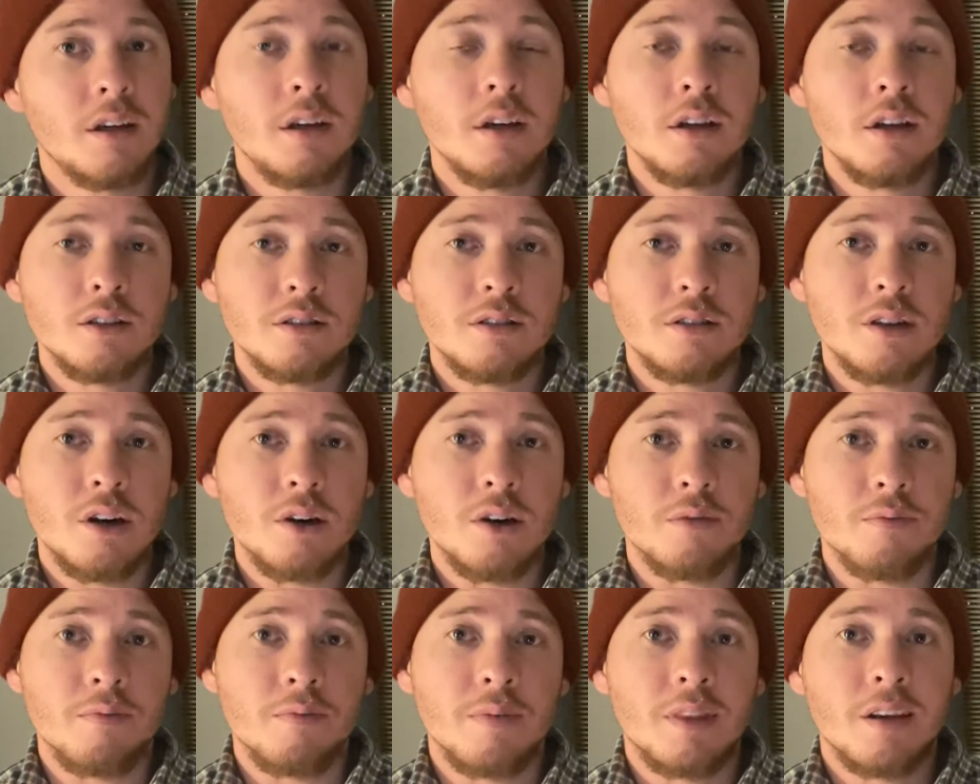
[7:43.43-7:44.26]
So,
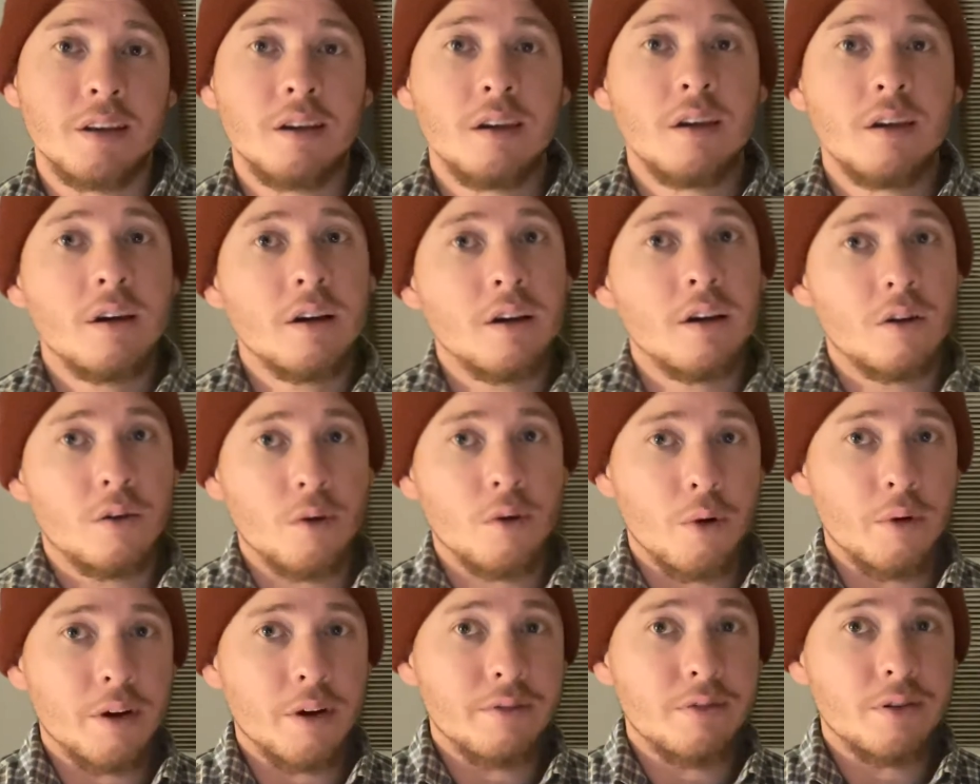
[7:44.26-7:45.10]

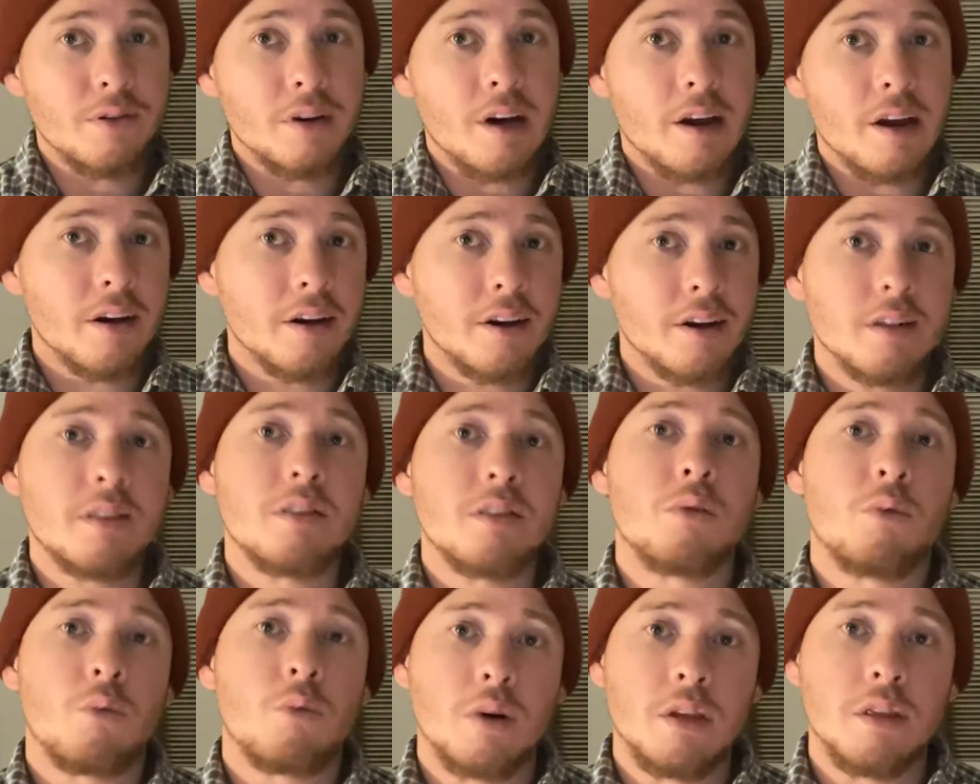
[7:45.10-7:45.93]
growing food on Earth,
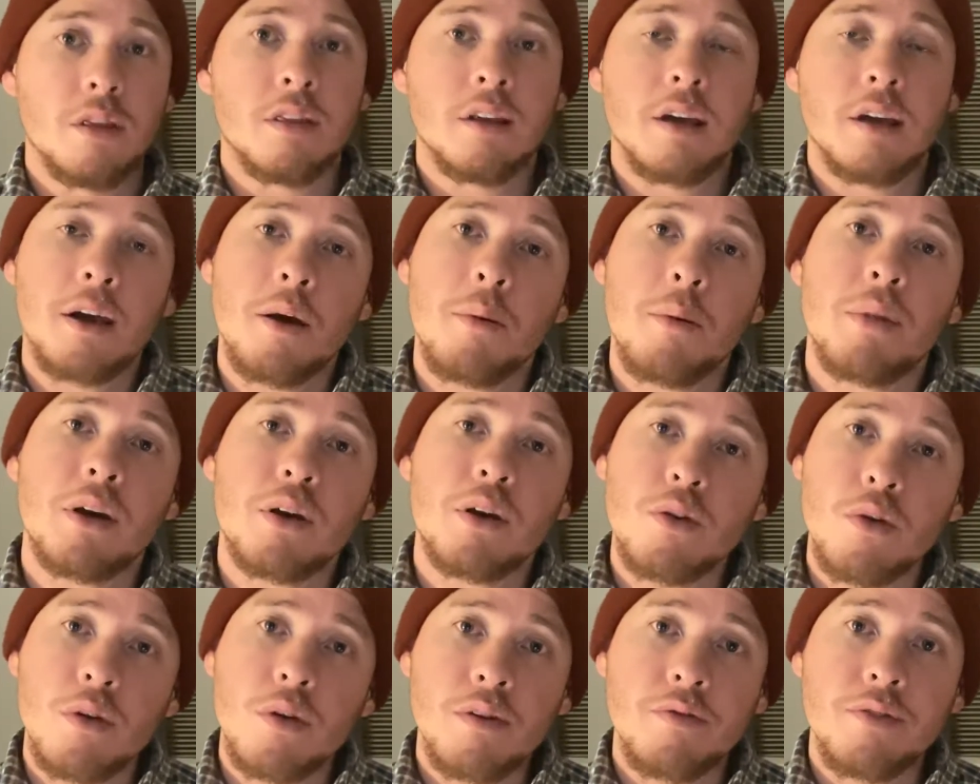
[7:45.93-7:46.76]
one thing, but
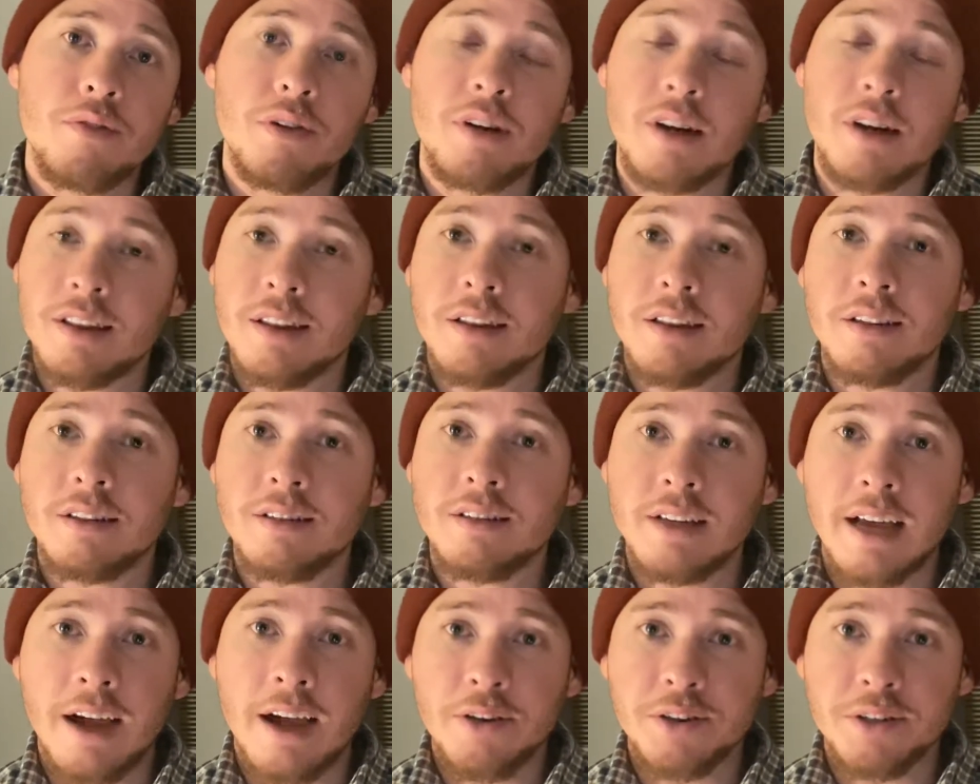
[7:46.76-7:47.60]
growing food on
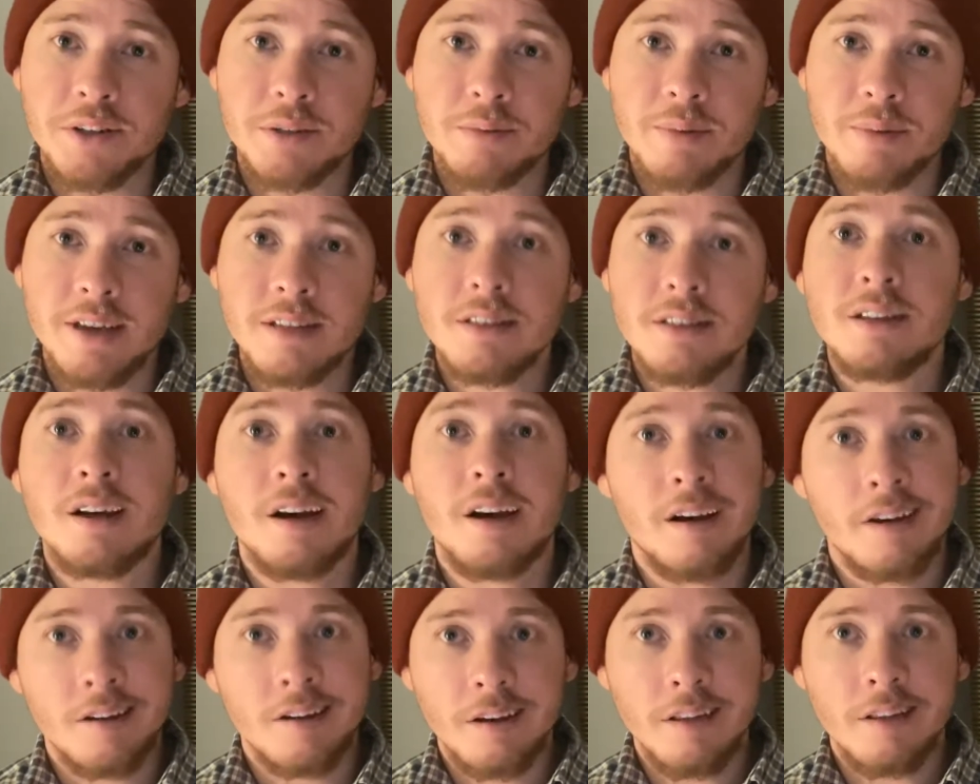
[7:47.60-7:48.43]
outer space,
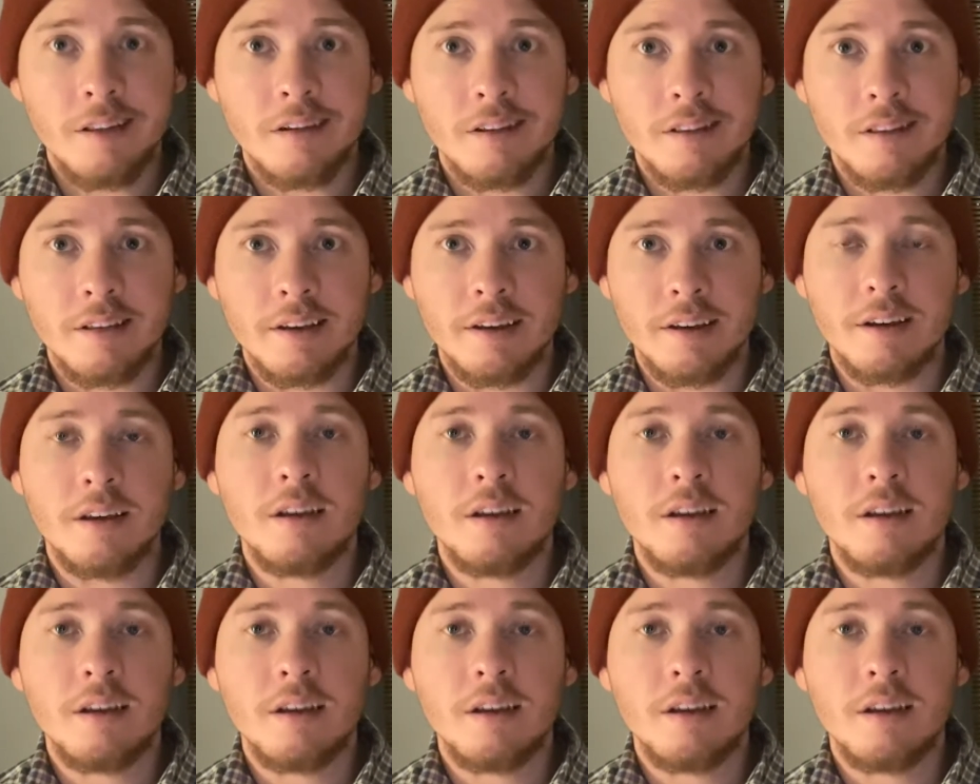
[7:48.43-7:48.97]
another thing.